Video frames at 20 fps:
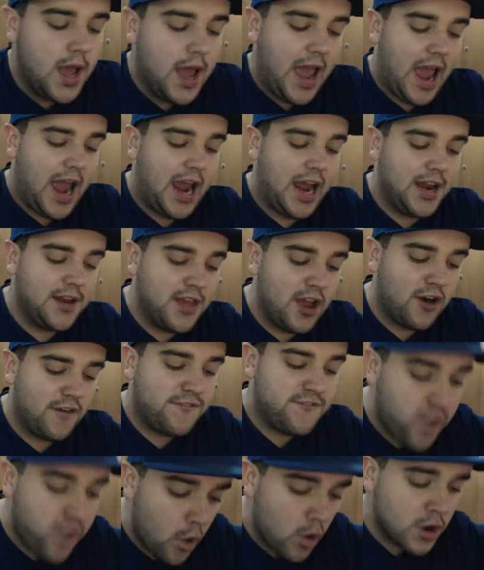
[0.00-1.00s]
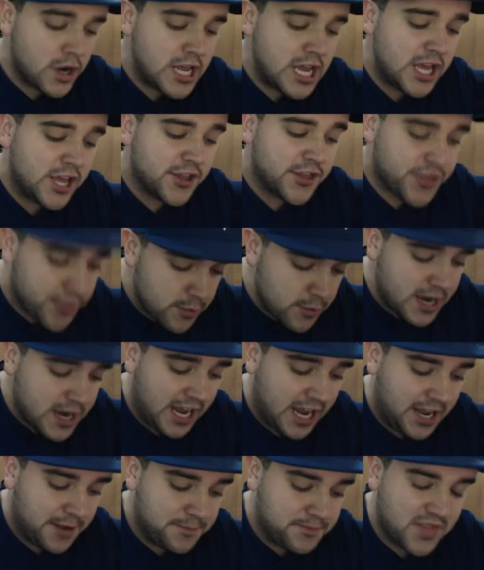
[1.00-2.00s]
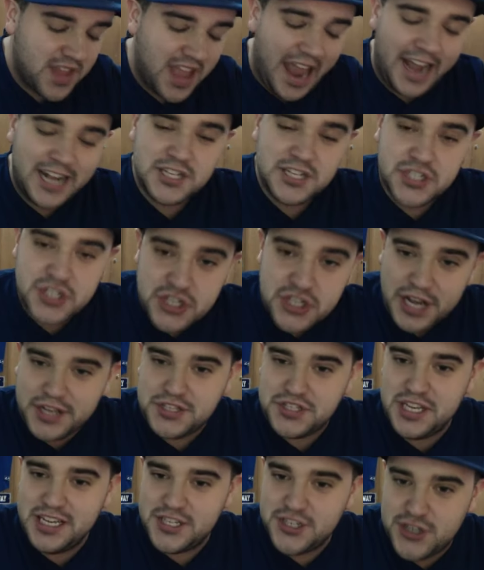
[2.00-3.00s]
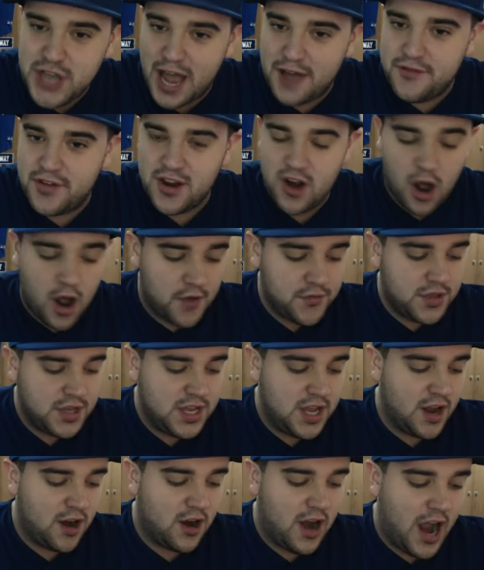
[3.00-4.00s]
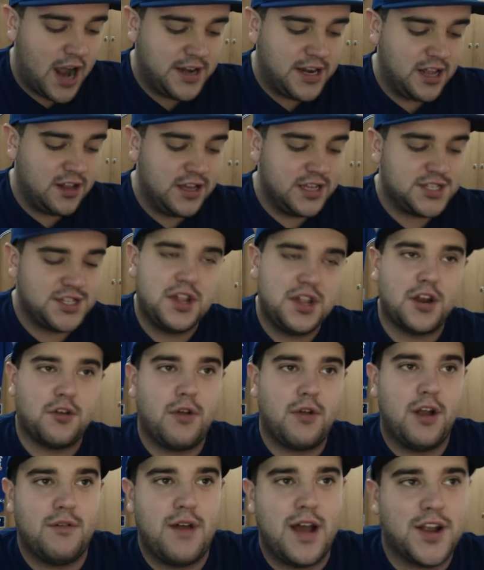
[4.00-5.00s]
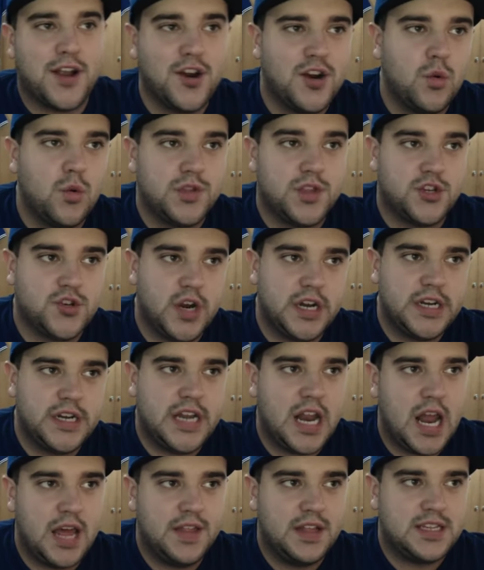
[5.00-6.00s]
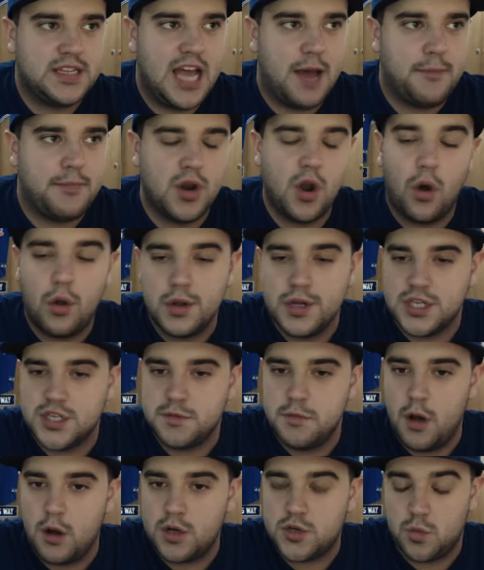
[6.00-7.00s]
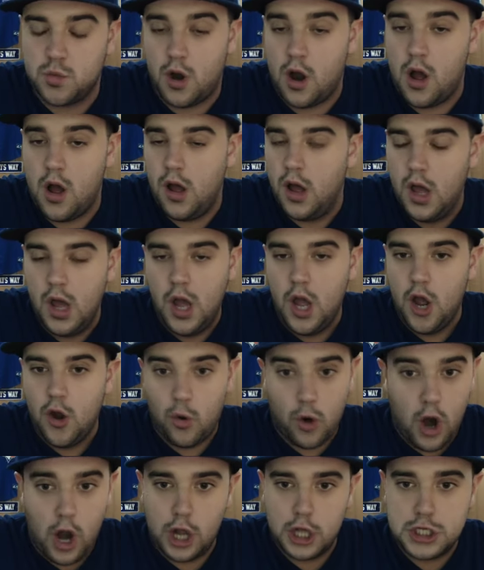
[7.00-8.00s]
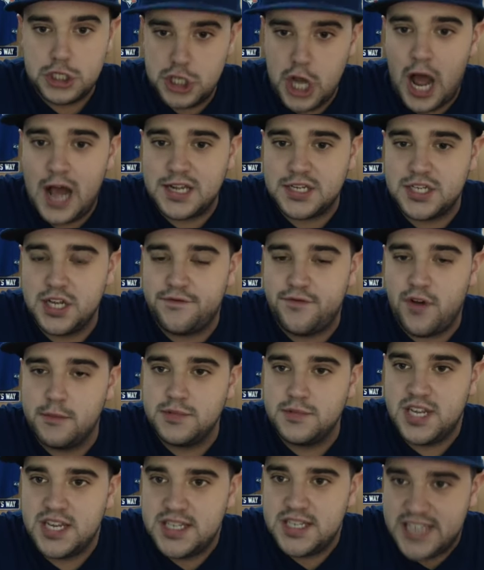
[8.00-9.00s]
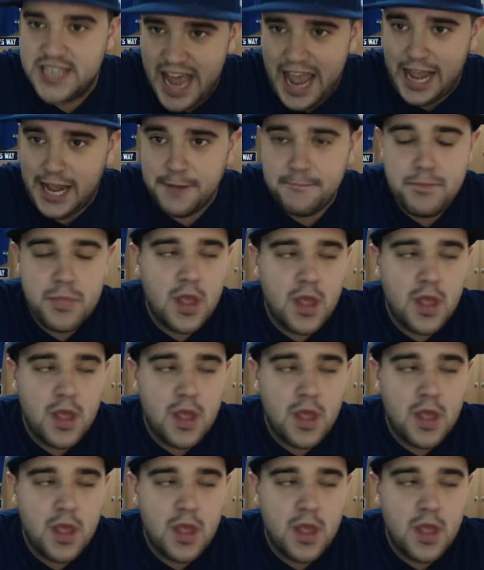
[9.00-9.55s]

And they're 43-67 on the year. Ideally, still not a great record. And with the trade deadline that's happened, holy smokes, we're all exhausted from today.